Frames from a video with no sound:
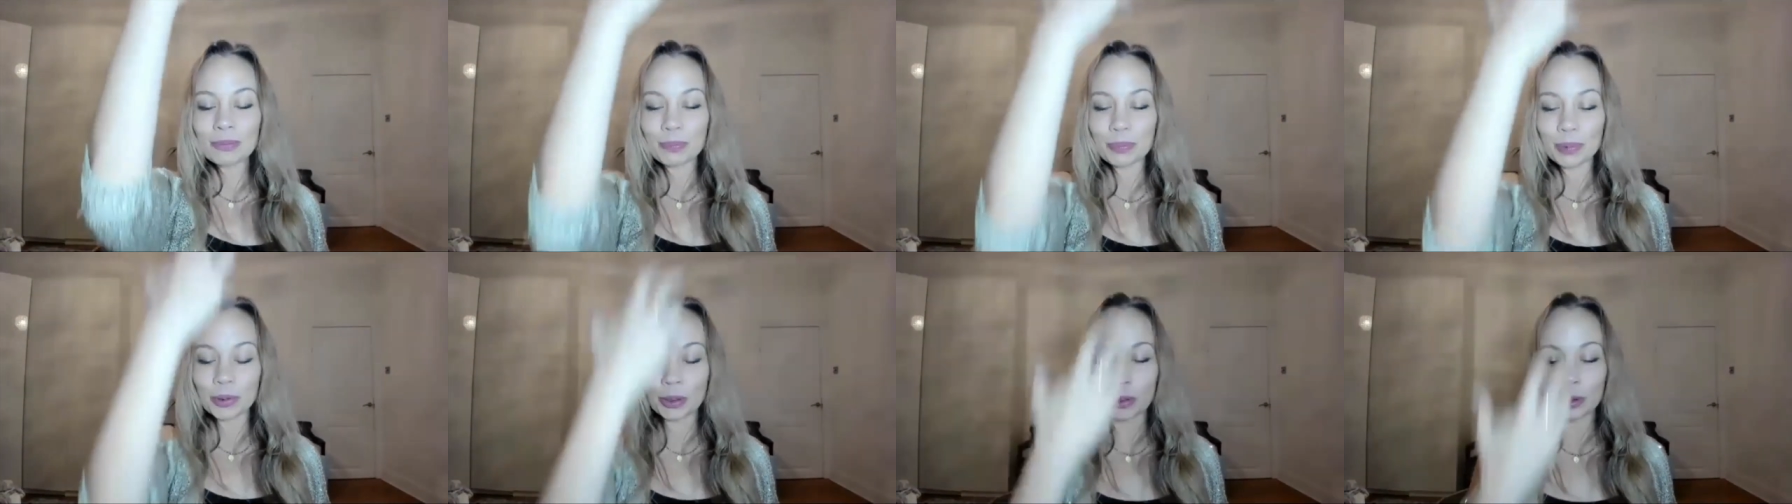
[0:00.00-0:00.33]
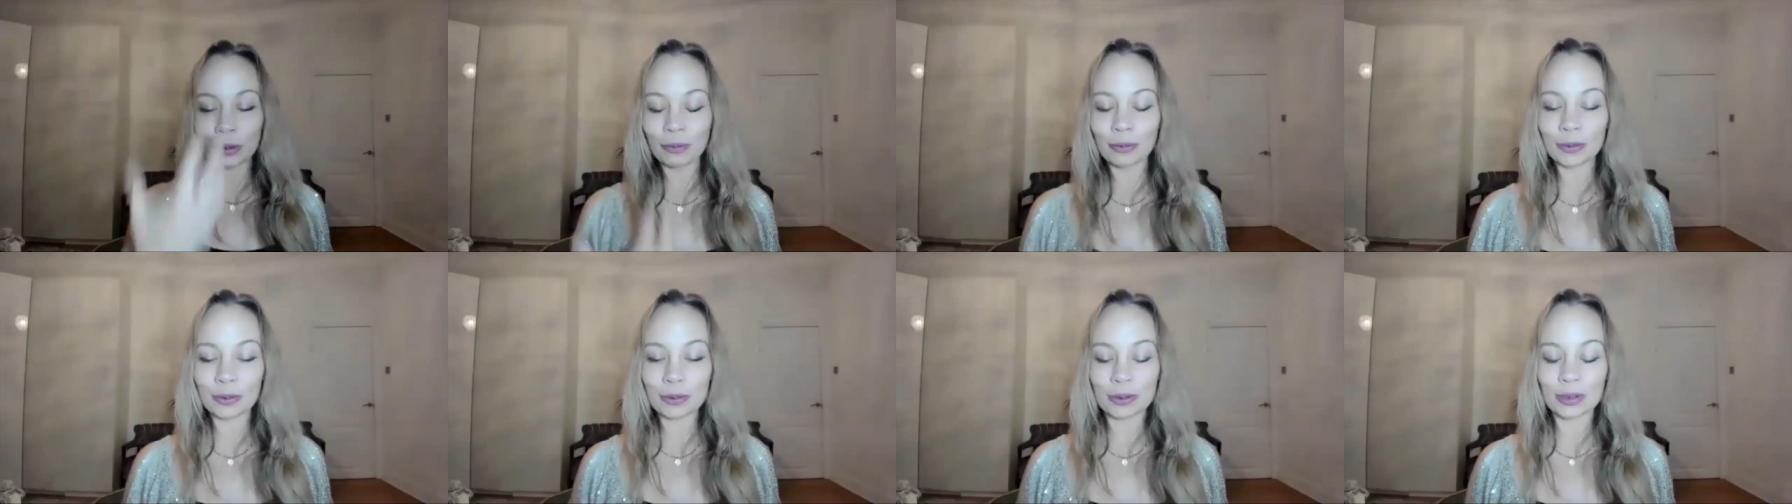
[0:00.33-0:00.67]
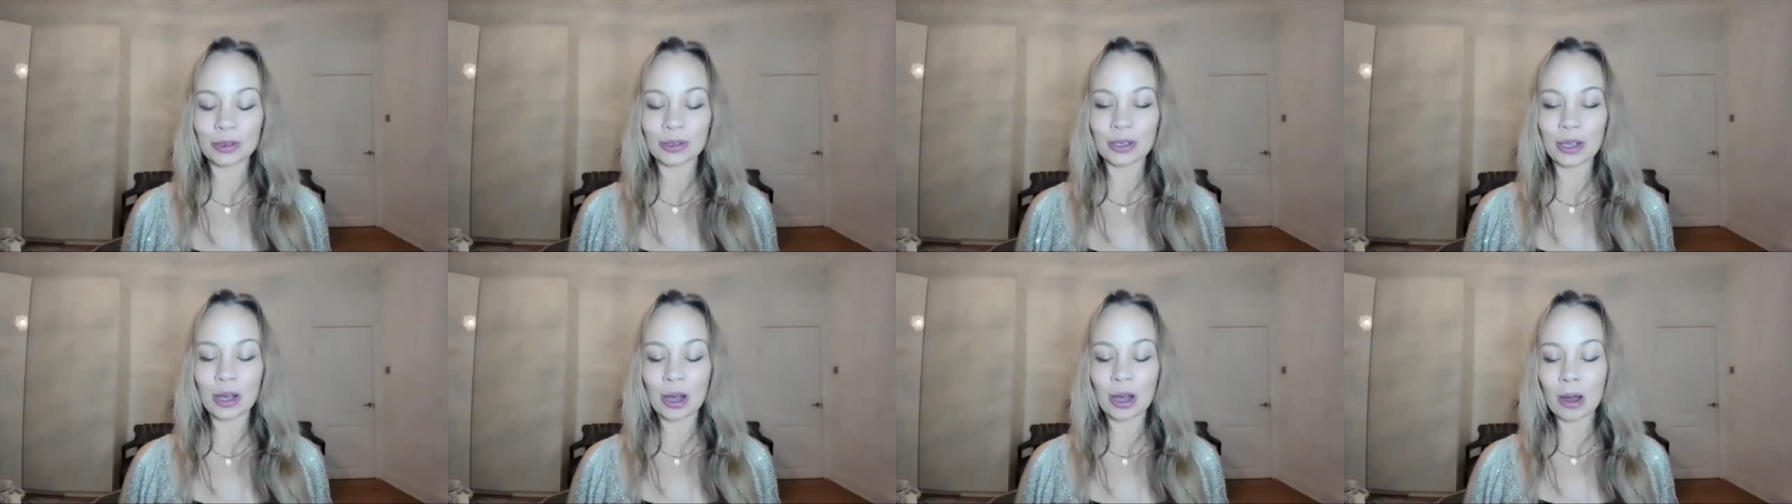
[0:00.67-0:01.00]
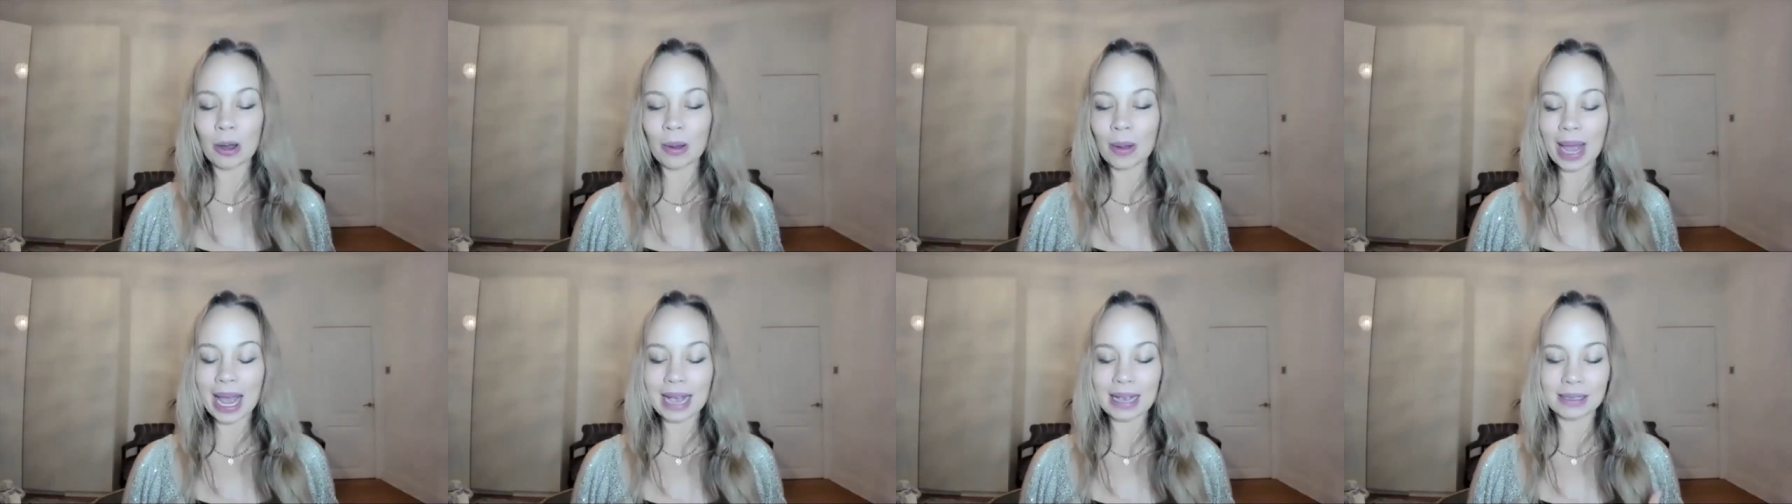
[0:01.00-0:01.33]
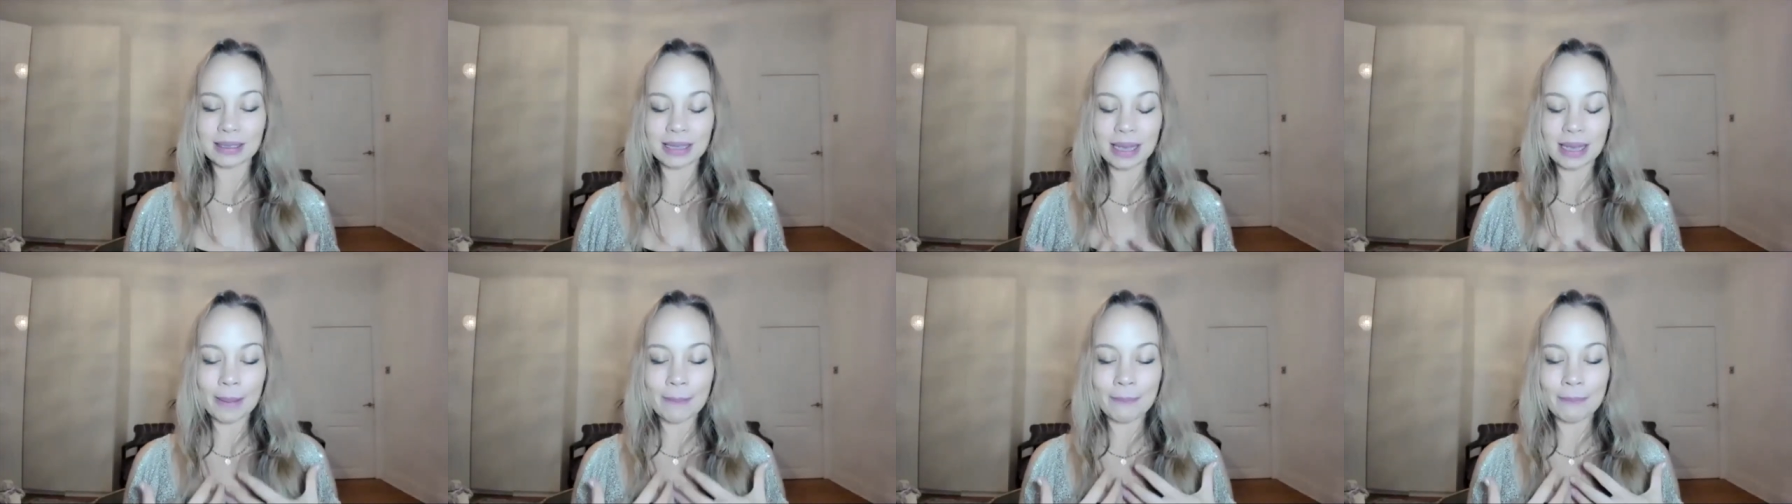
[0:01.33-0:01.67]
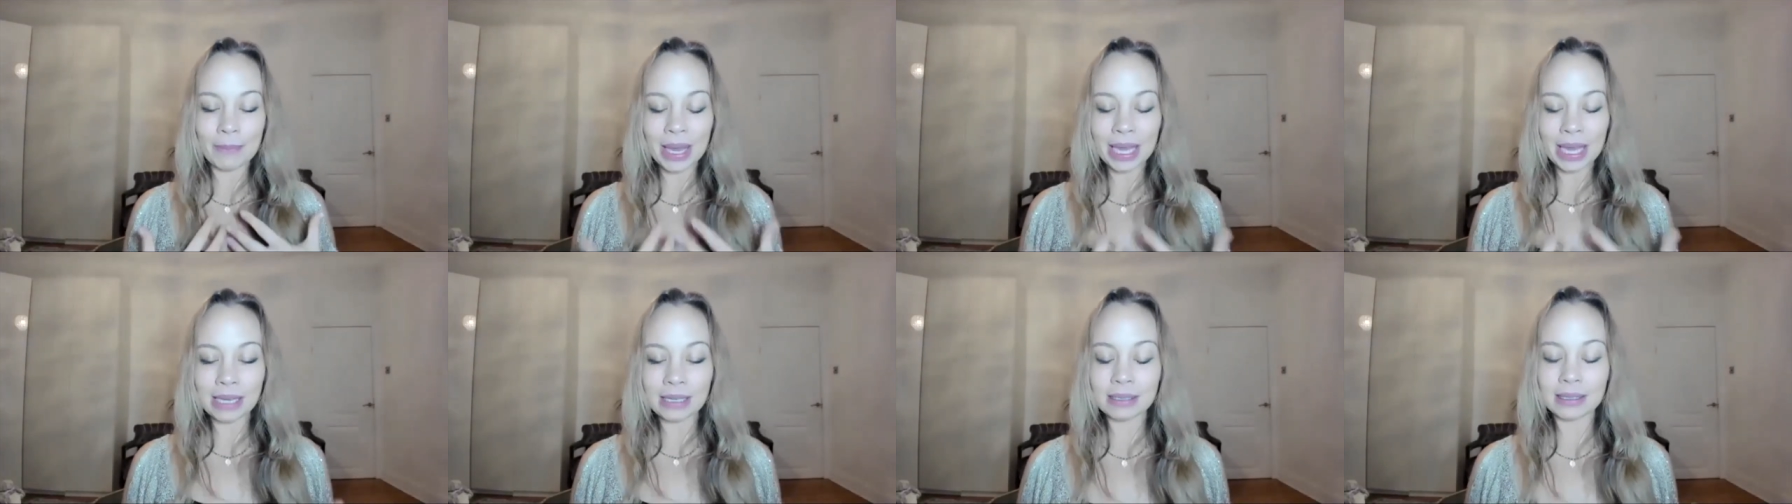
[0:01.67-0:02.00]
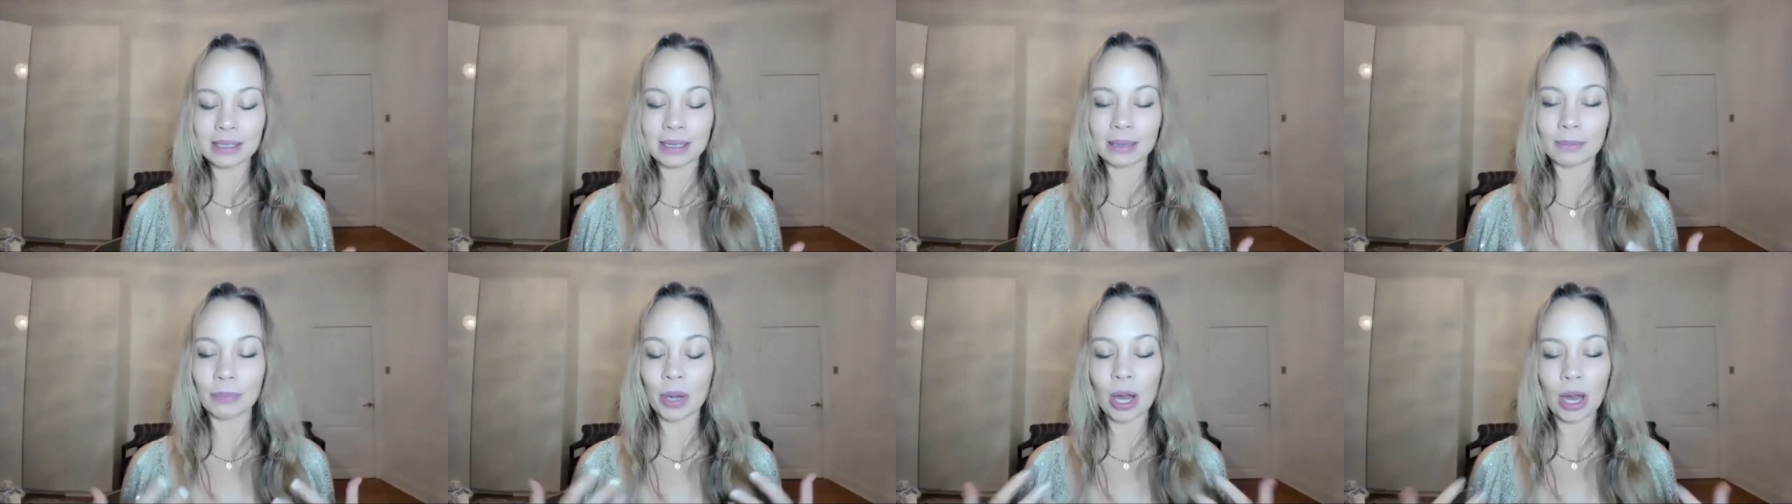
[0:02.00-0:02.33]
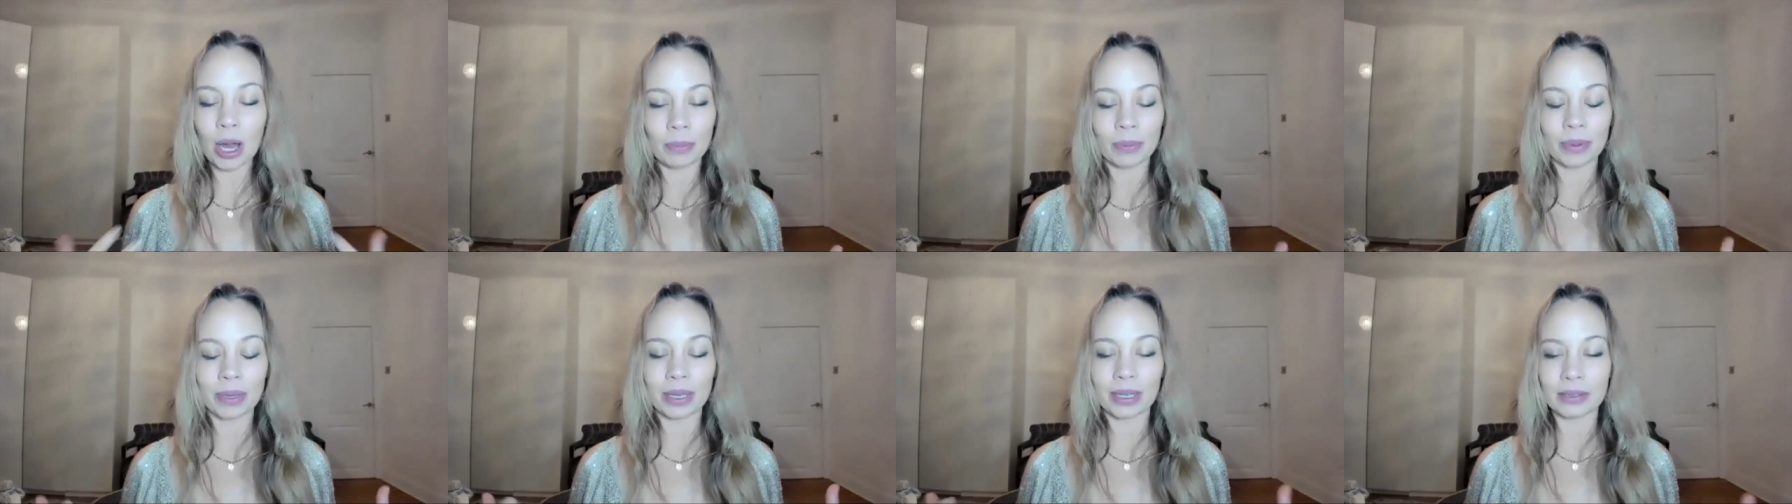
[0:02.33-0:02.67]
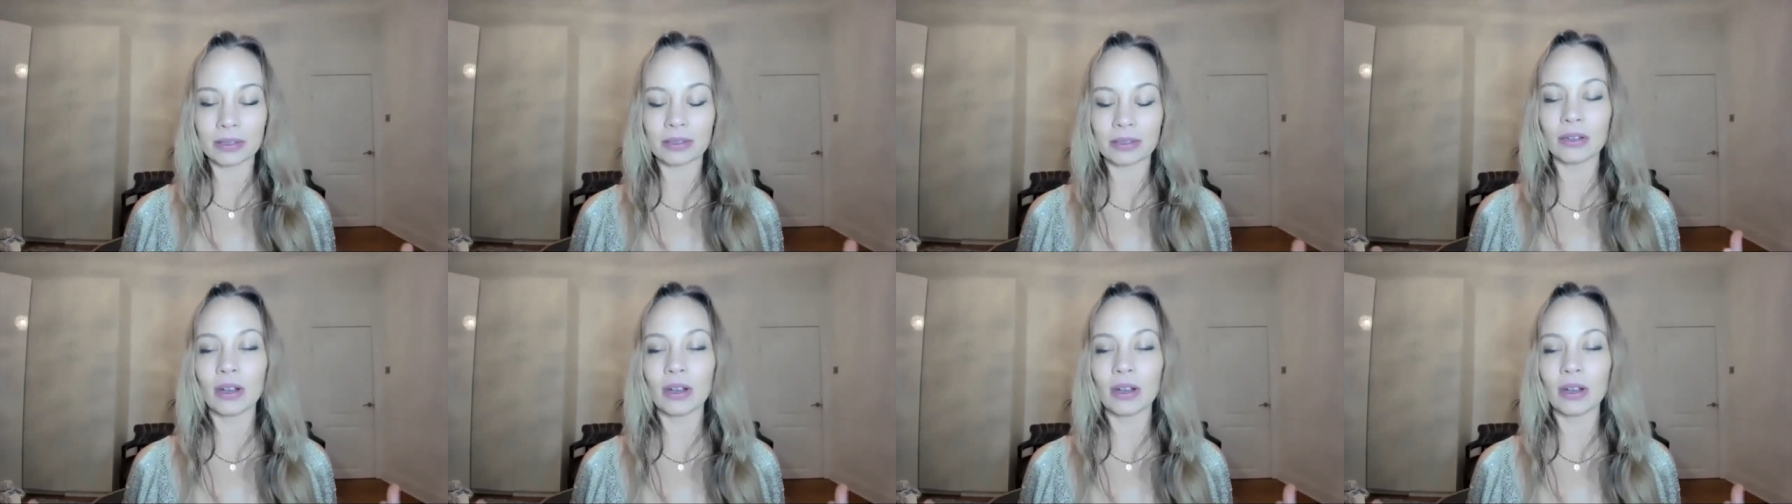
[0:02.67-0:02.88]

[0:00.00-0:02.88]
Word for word: beautiful soul has amazing purpose.